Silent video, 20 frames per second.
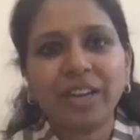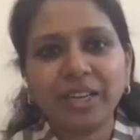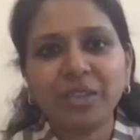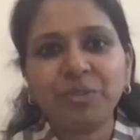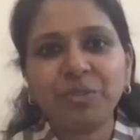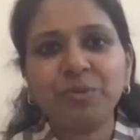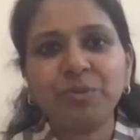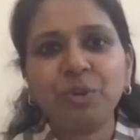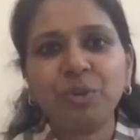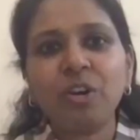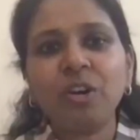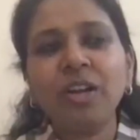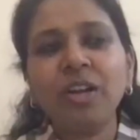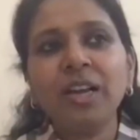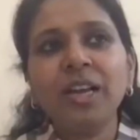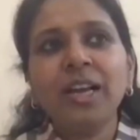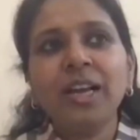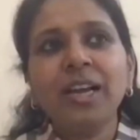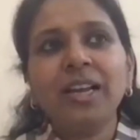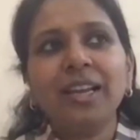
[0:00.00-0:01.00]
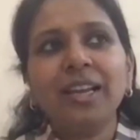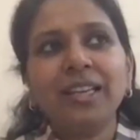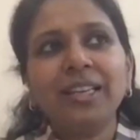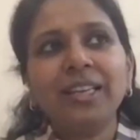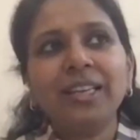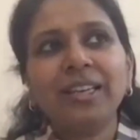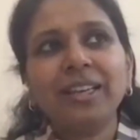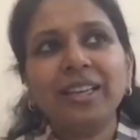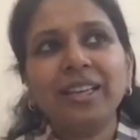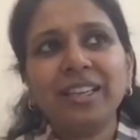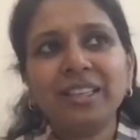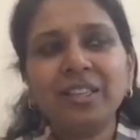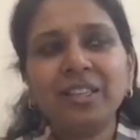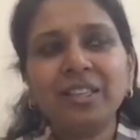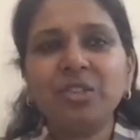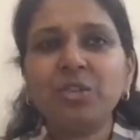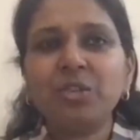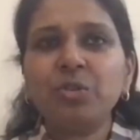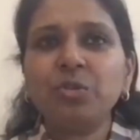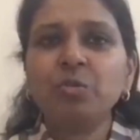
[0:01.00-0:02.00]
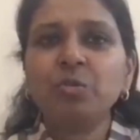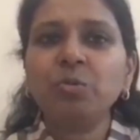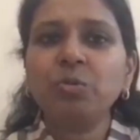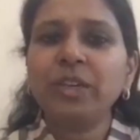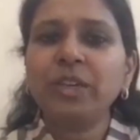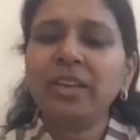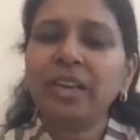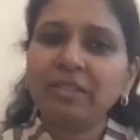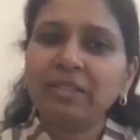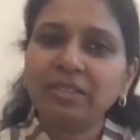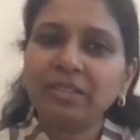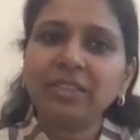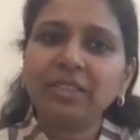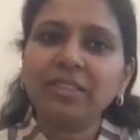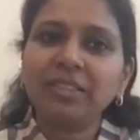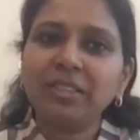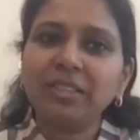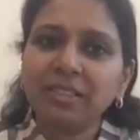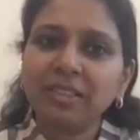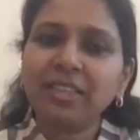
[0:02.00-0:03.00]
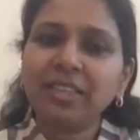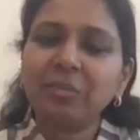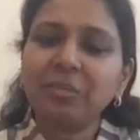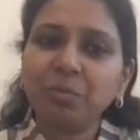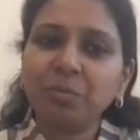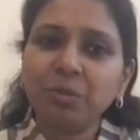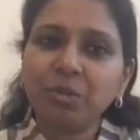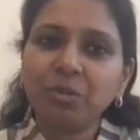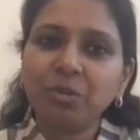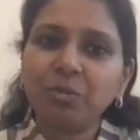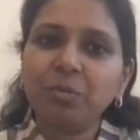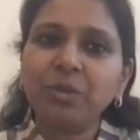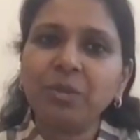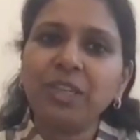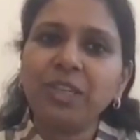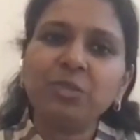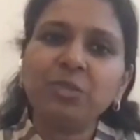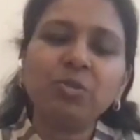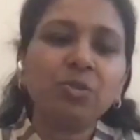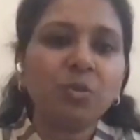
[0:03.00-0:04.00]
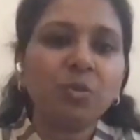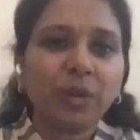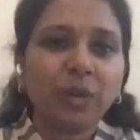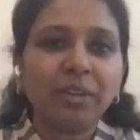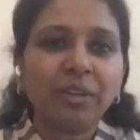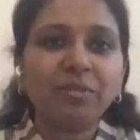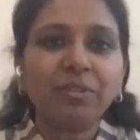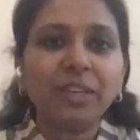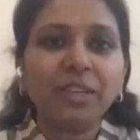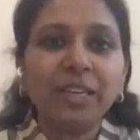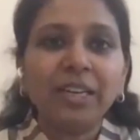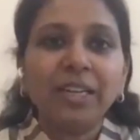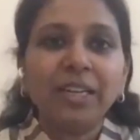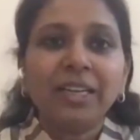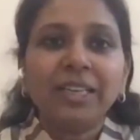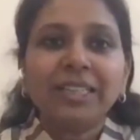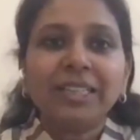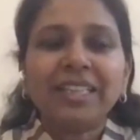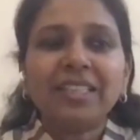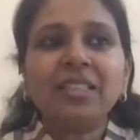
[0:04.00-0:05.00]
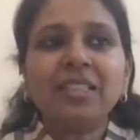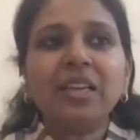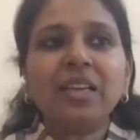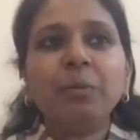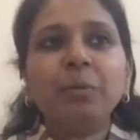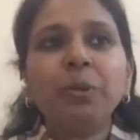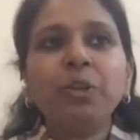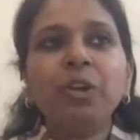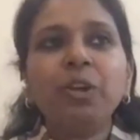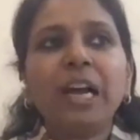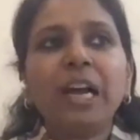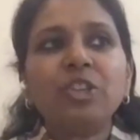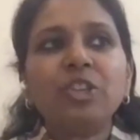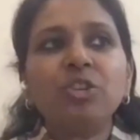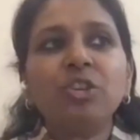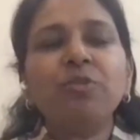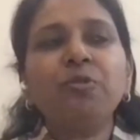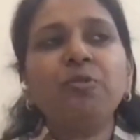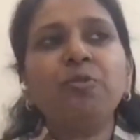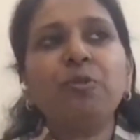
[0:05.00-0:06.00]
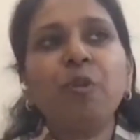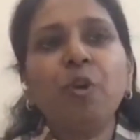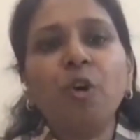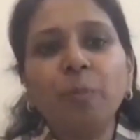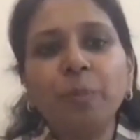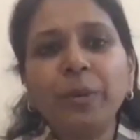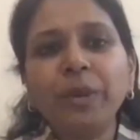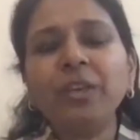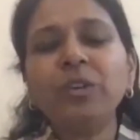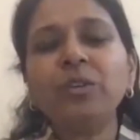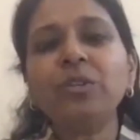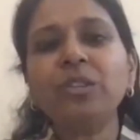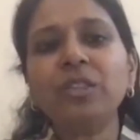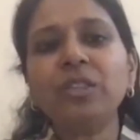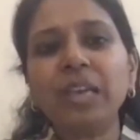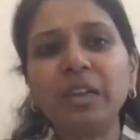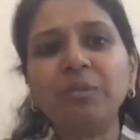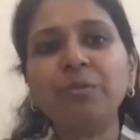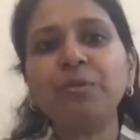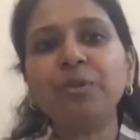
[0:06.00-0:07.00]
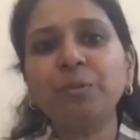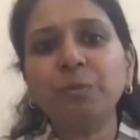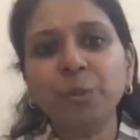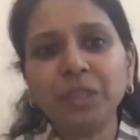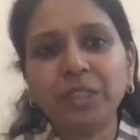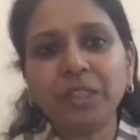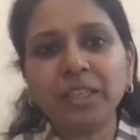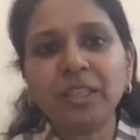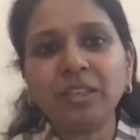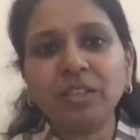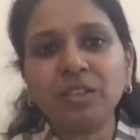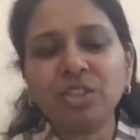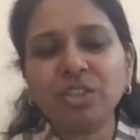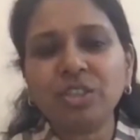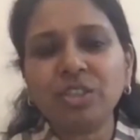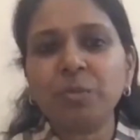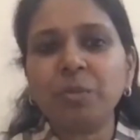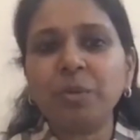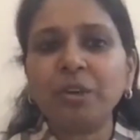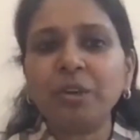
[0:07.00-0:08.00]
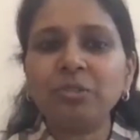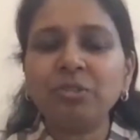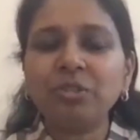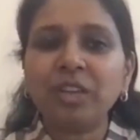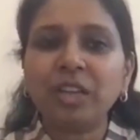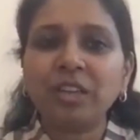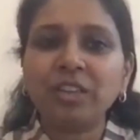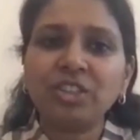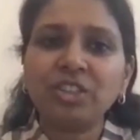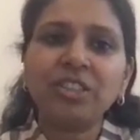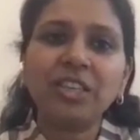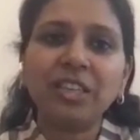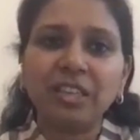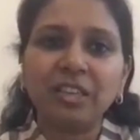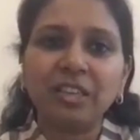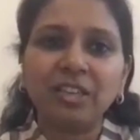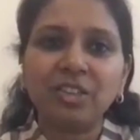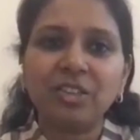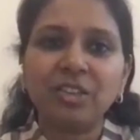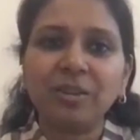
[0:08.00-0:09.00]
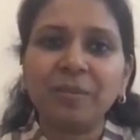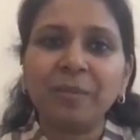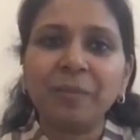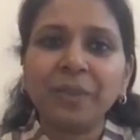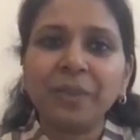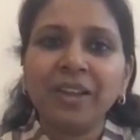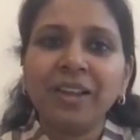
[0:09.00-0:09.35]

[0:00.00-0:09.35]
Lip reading: write for, like 8 to 11, that group 8 to 12. That's a time when you're actually forming yourself from within, just about to touch teenager,